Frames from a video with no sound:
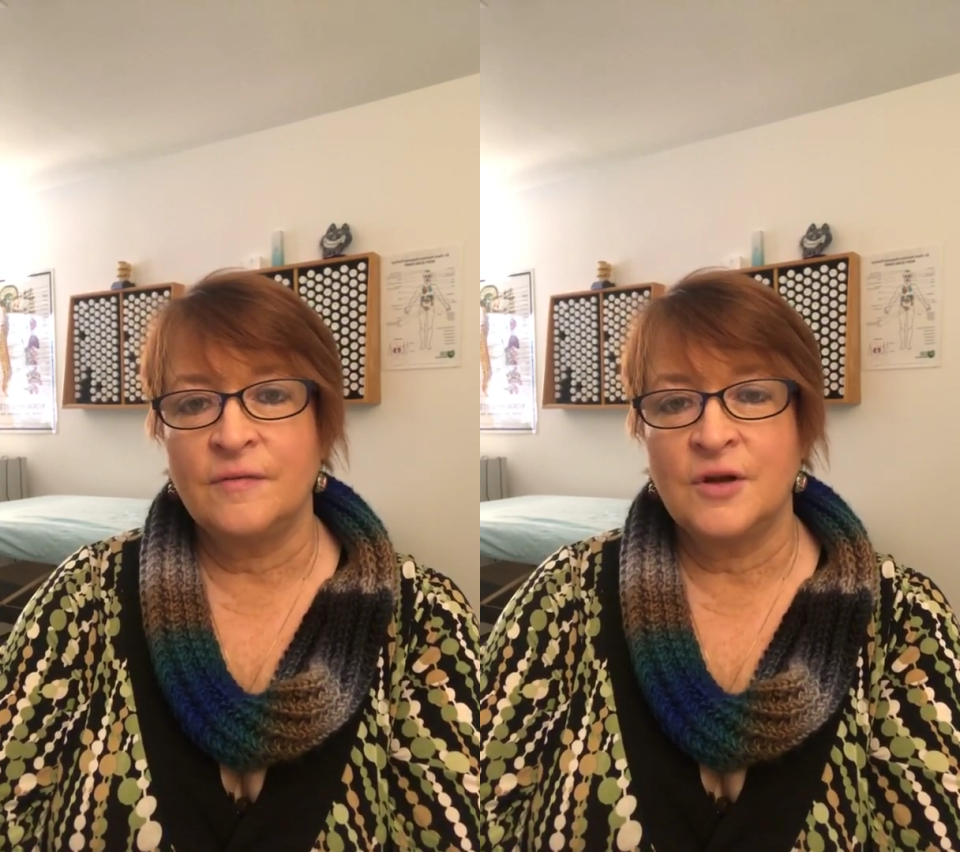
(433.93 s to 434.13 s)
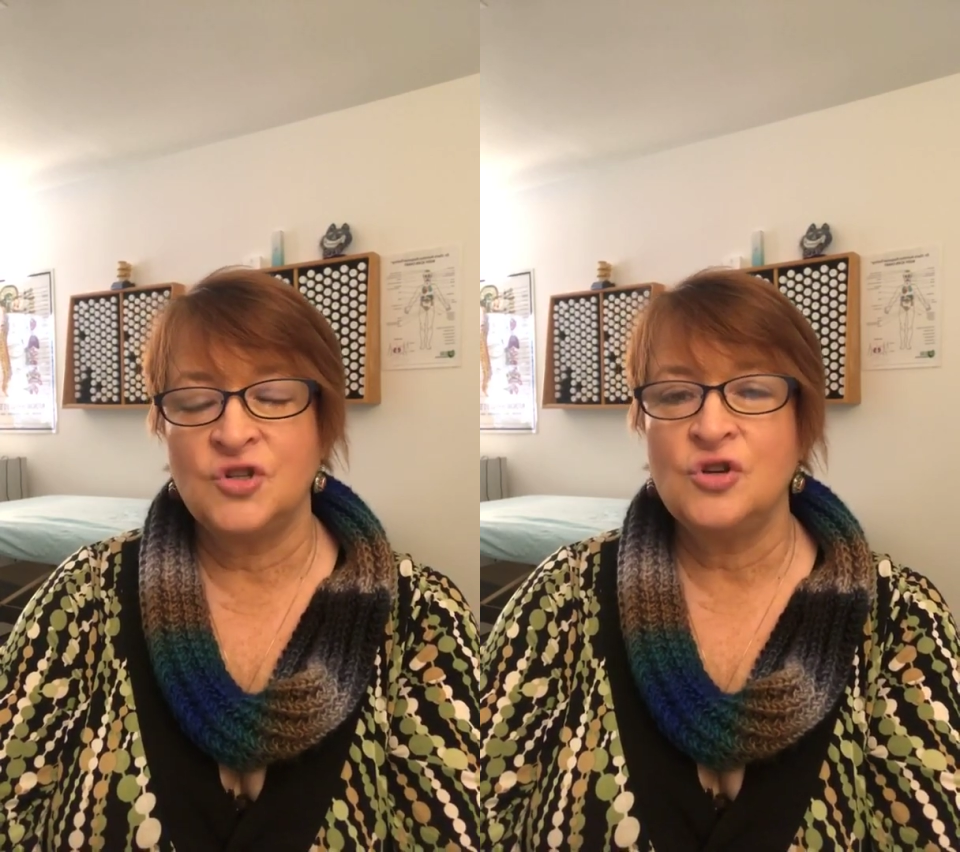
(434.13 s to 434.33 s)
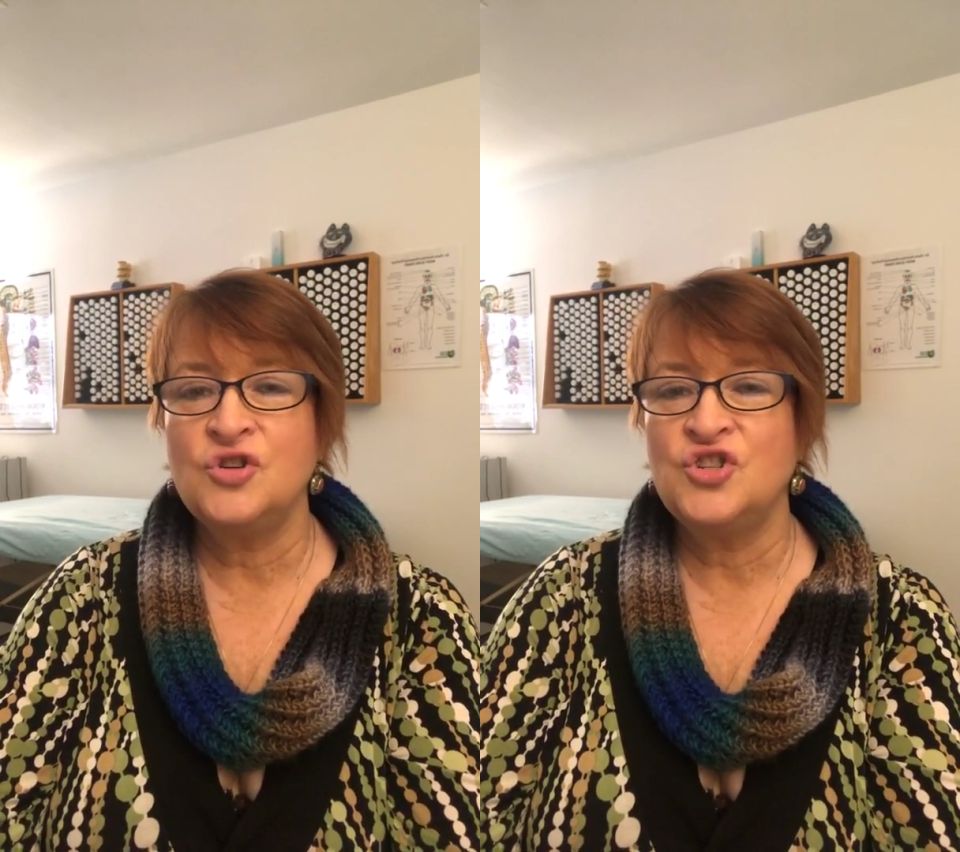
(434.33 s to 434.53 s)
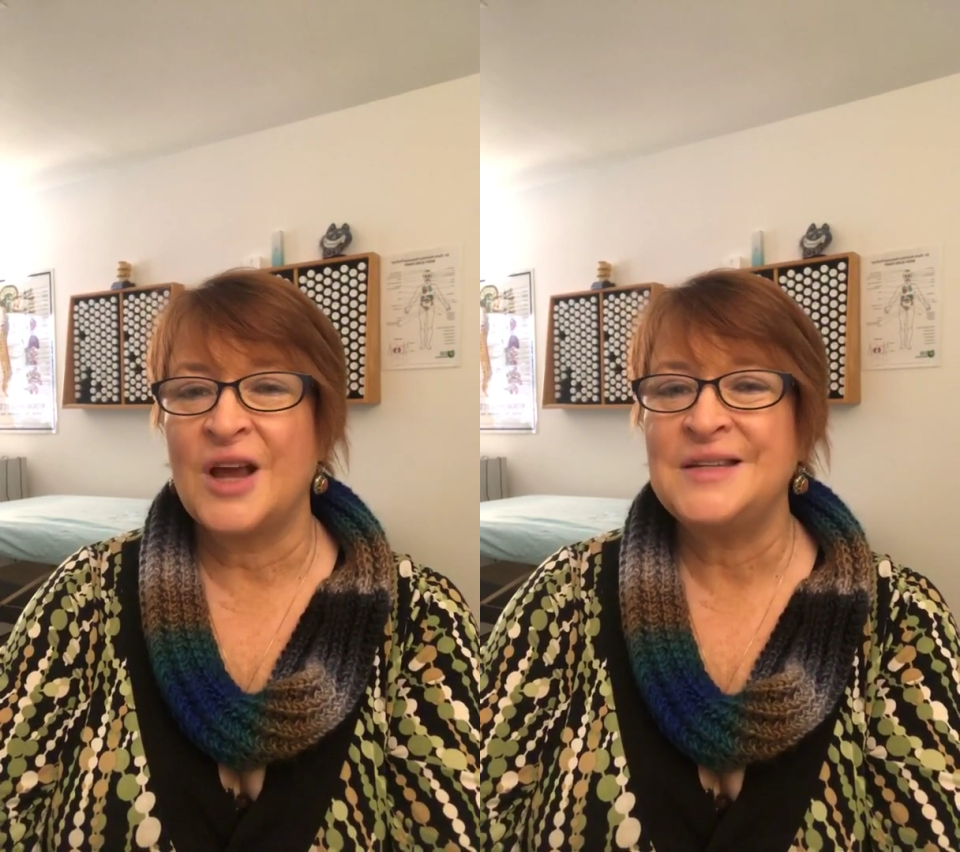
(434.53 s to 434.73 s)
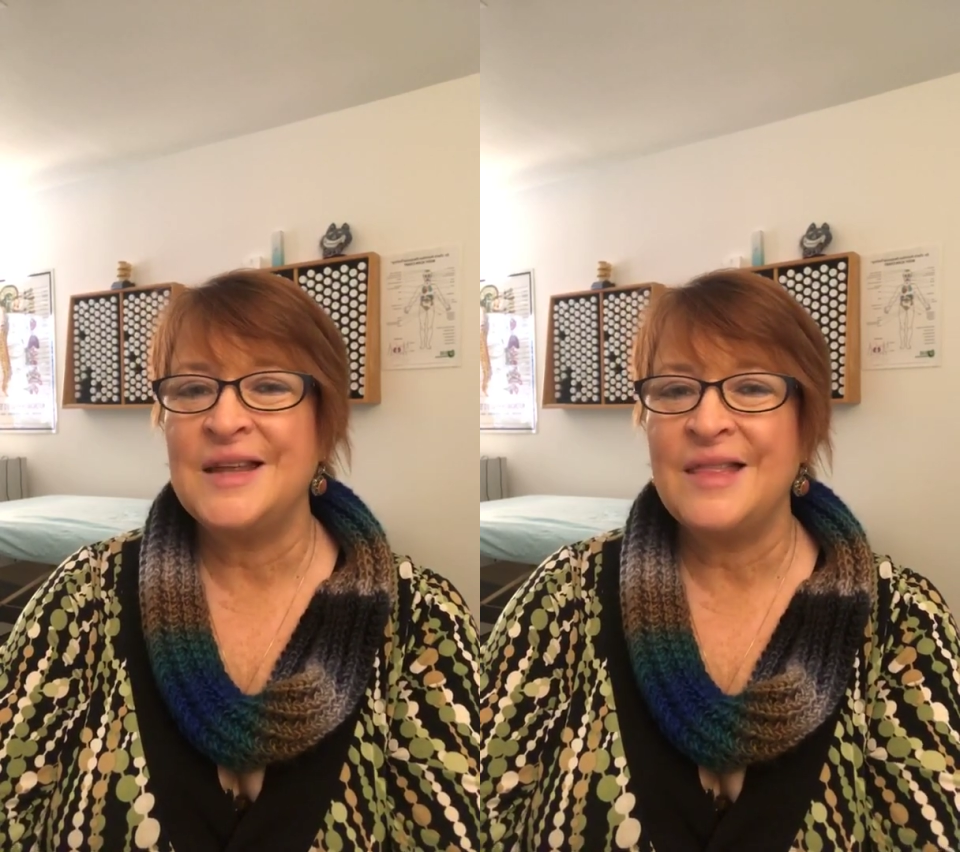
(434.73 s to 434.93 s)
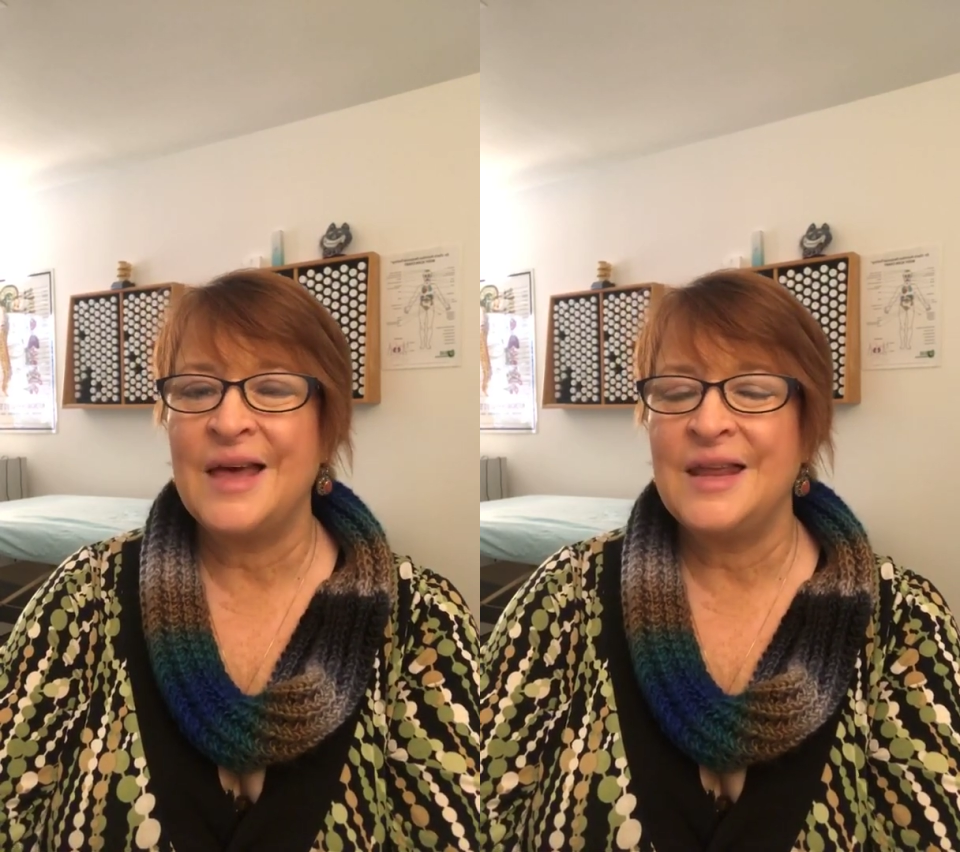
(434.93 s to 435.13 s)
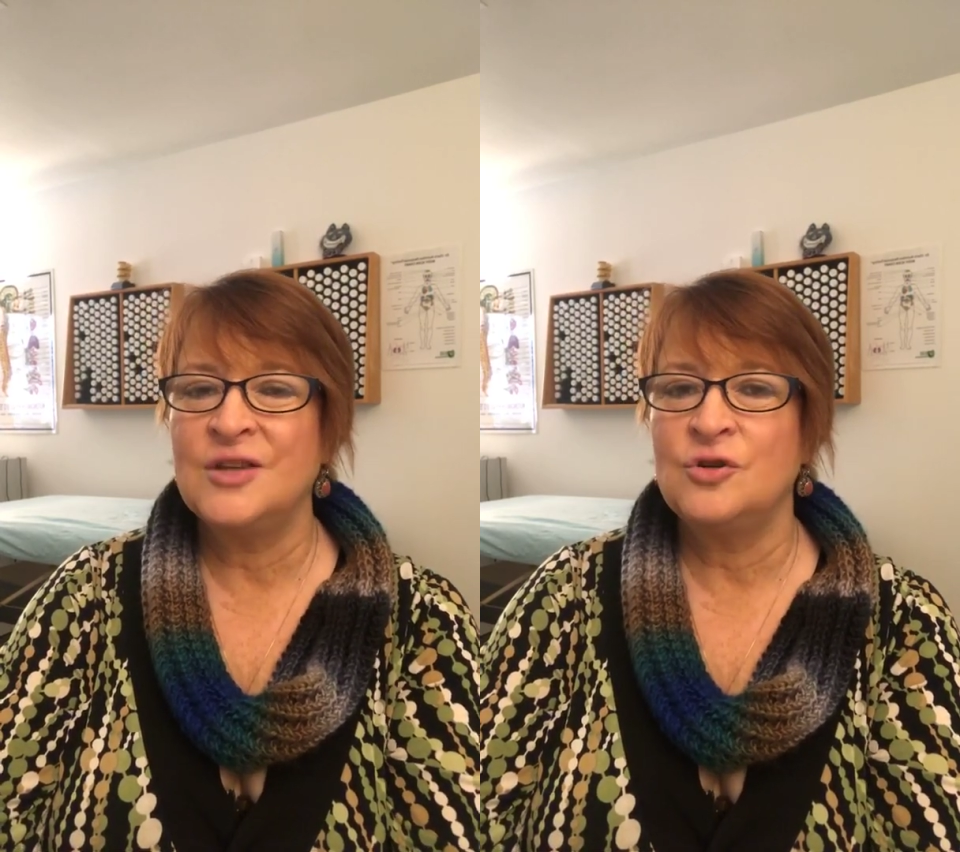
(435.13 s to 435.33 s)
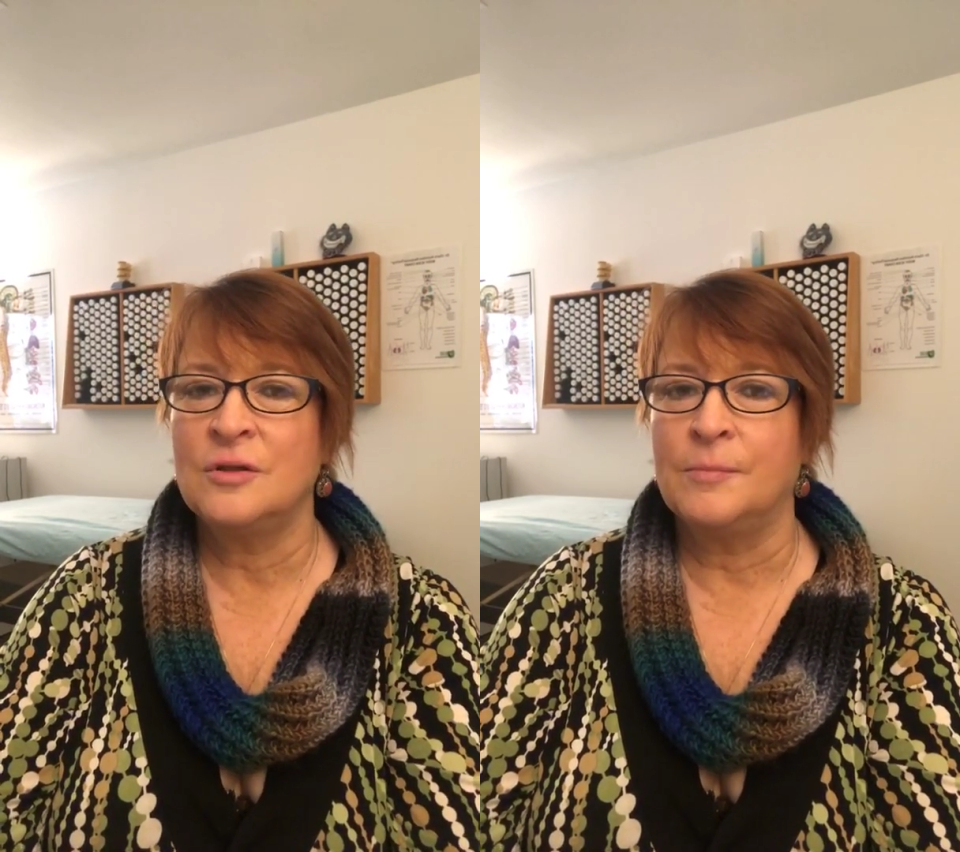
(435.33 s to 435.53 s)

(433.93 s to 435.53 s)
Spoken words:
because you're injecting that into the